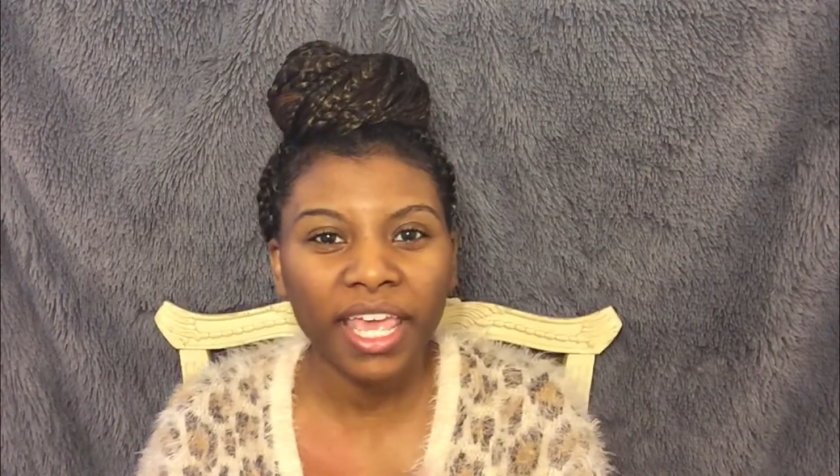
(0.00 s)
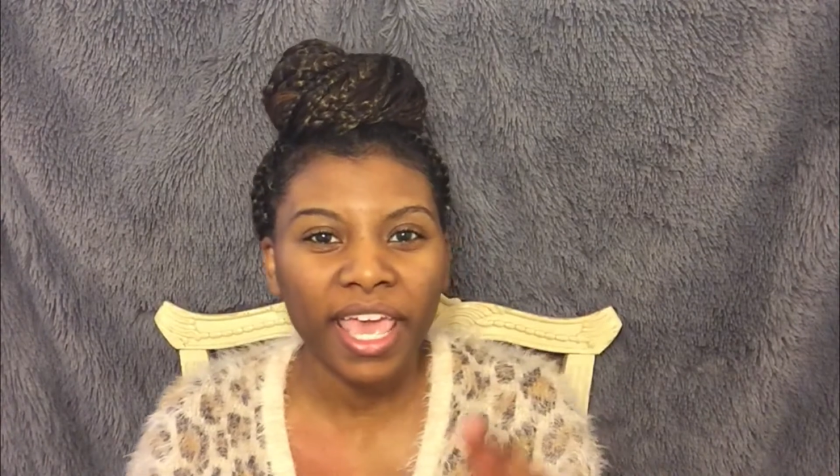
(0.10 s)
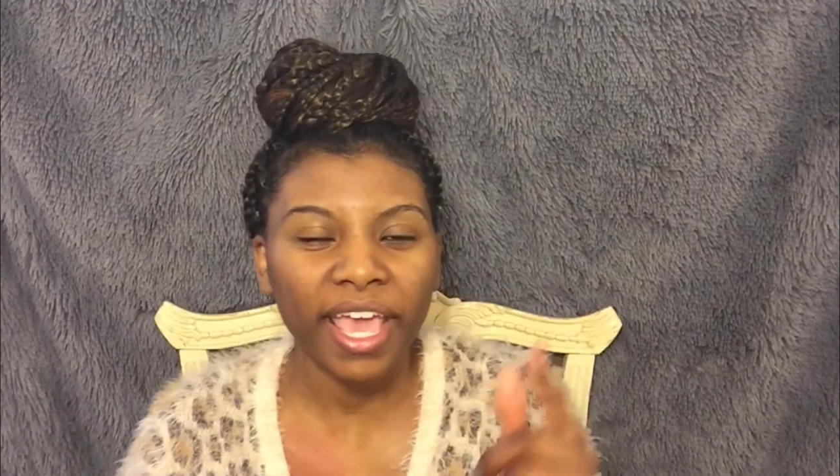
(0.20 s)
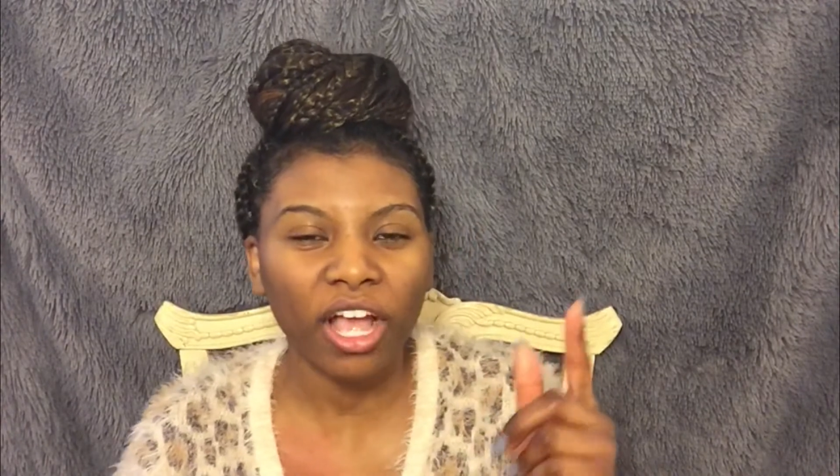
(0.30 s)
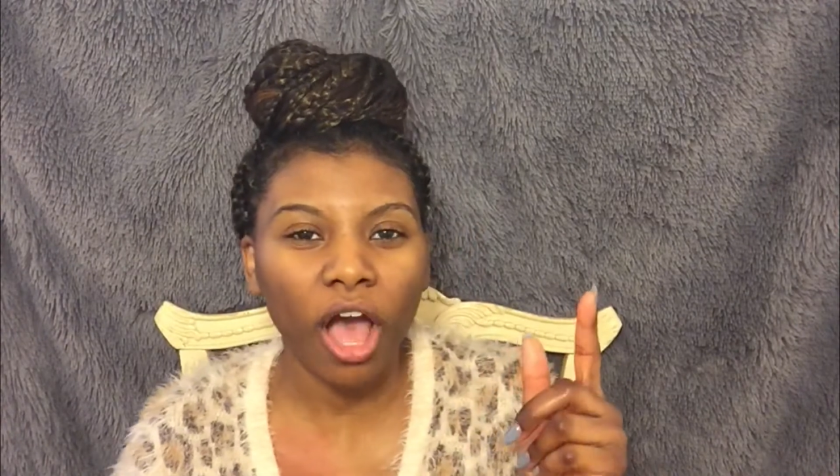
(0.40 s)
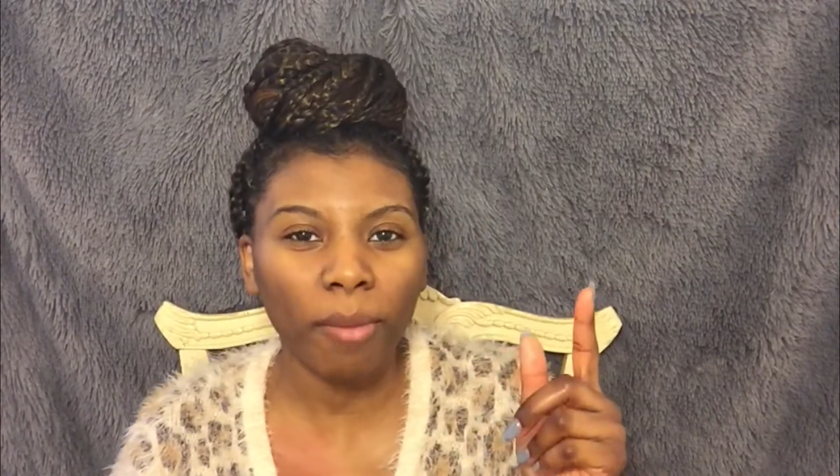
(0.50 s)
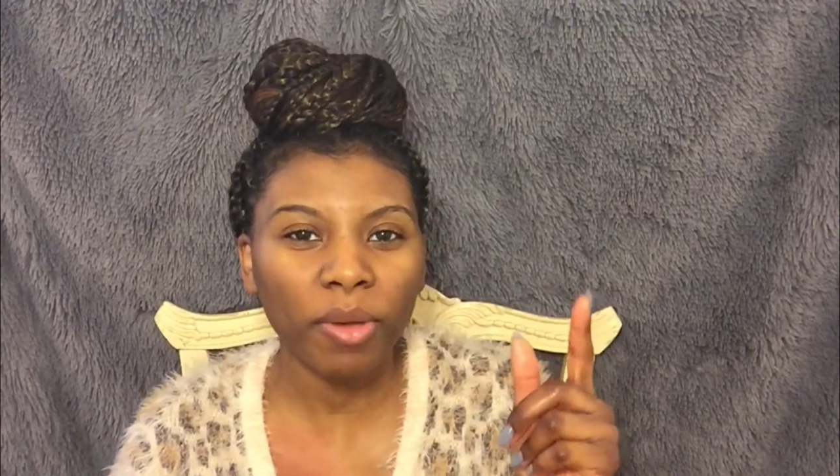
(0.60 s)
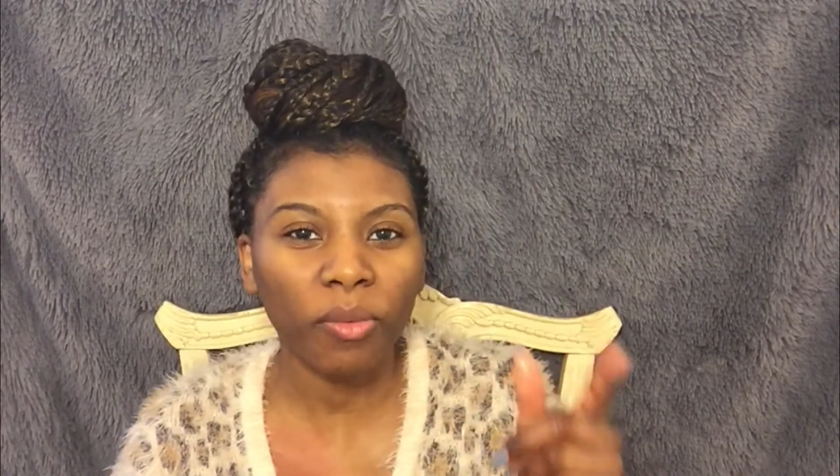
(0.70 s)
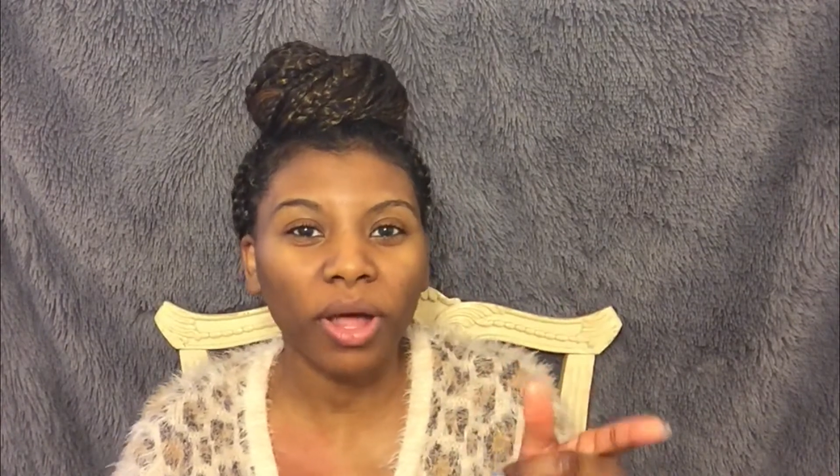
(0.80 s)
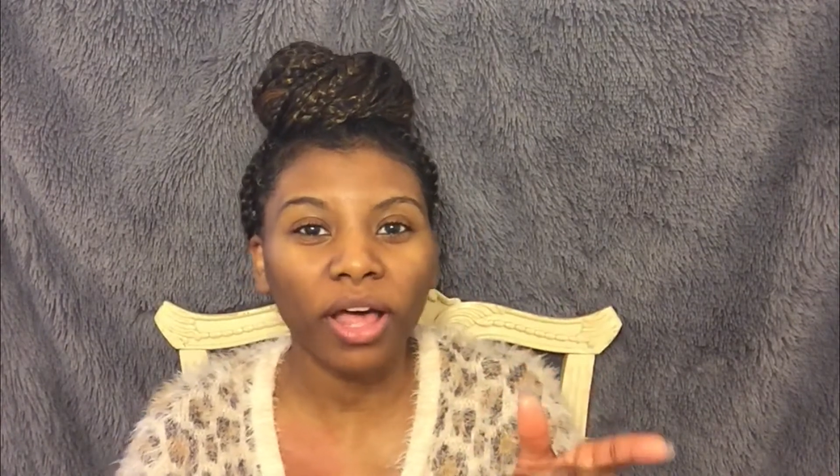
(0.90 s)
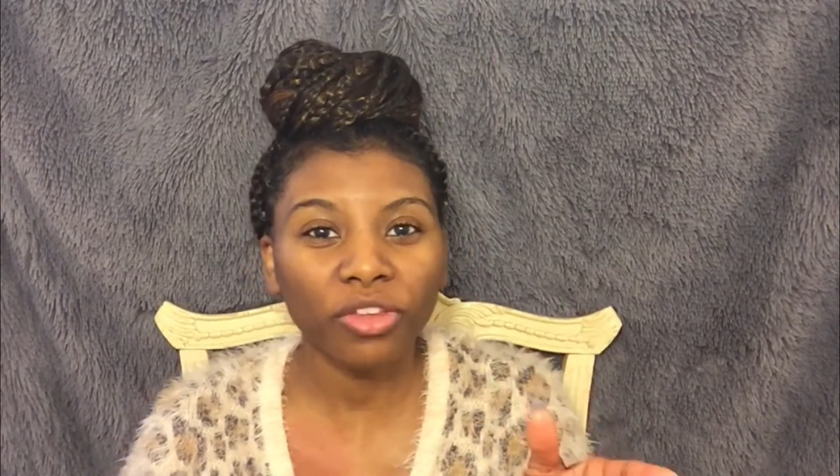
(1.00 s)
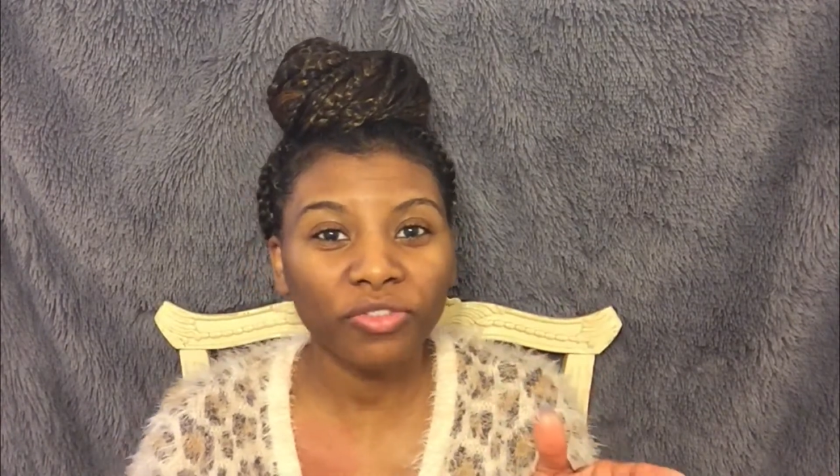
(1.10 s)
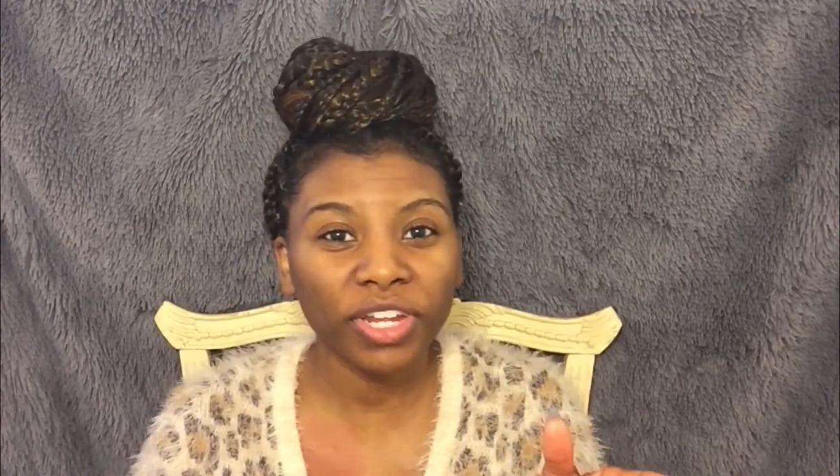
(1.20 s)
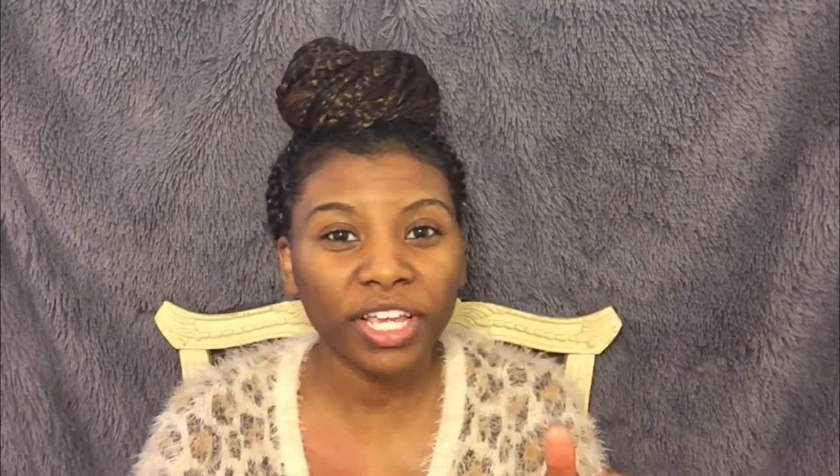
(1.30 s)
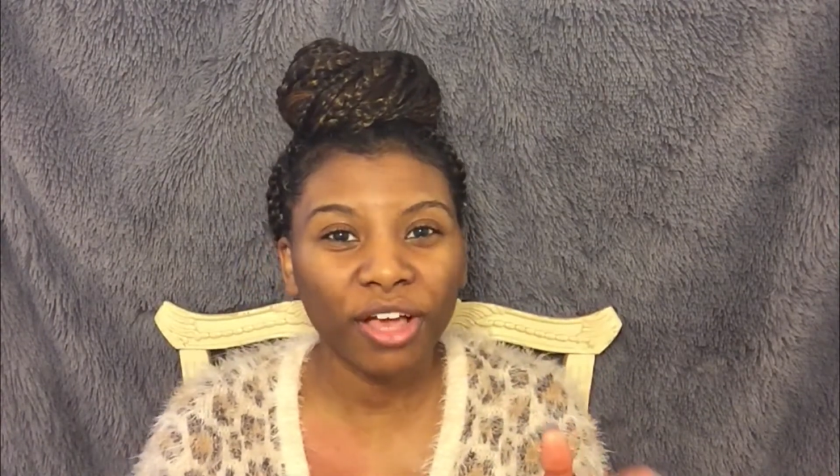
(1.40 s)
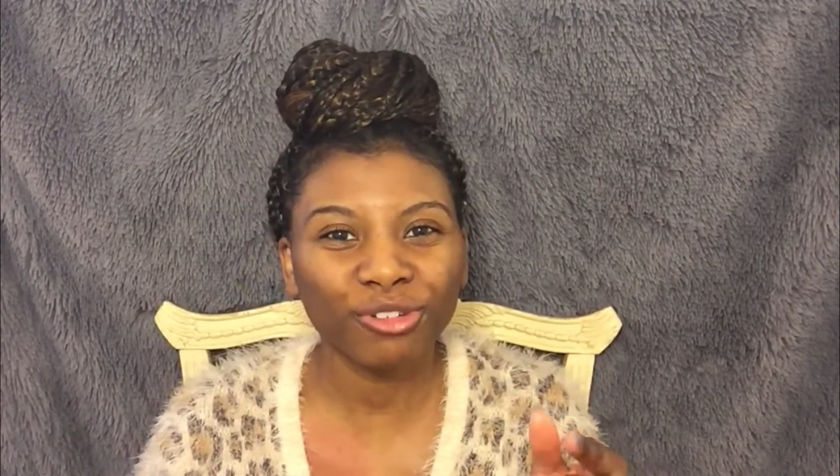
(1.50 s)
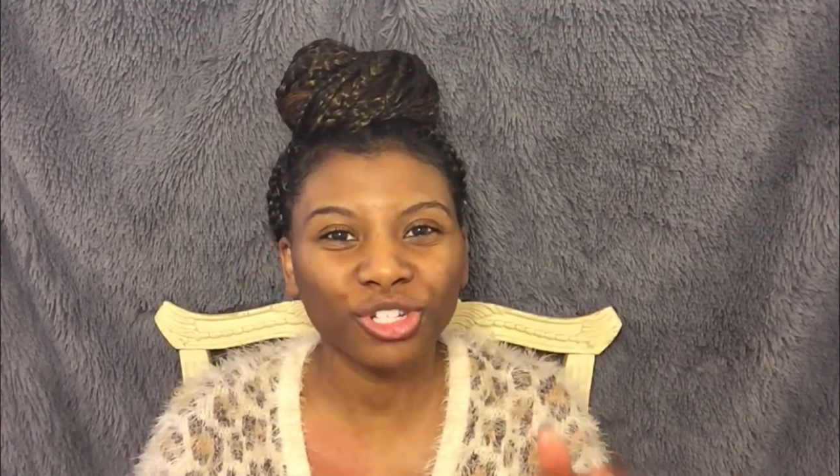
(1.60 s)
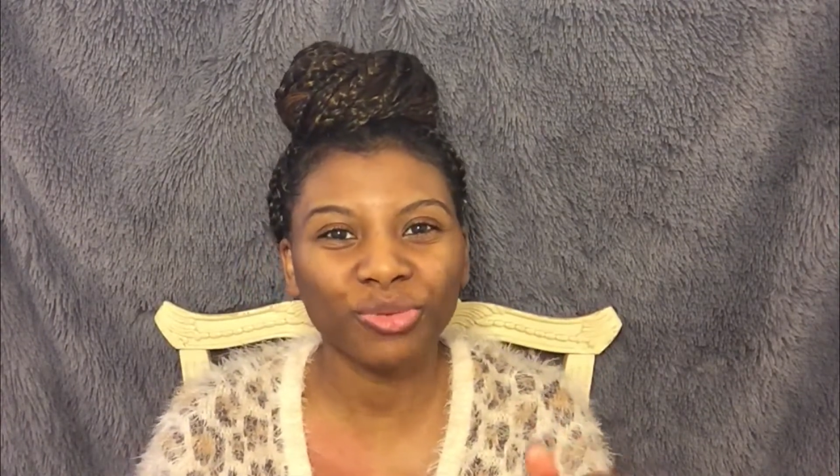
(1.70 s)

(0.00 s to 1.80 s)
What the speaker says: and comment what other videos